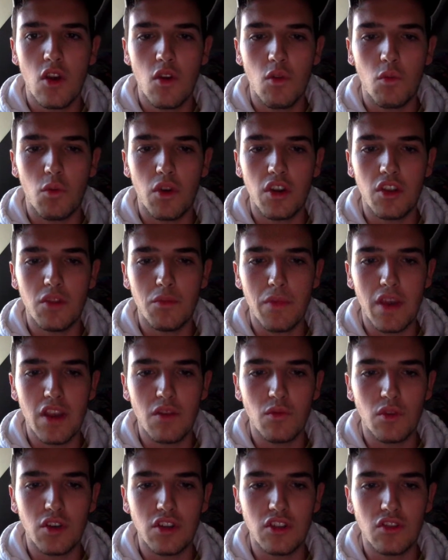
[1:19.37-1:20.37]
one of the main
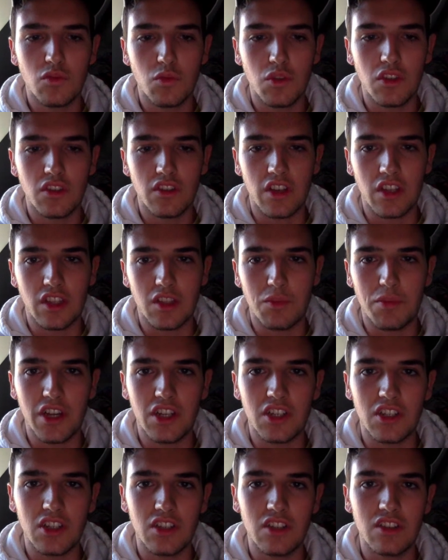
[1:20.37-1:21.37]
ones was like the
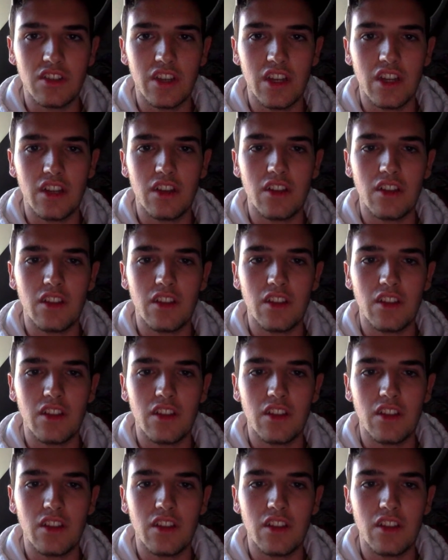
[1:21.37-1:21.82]
pictures that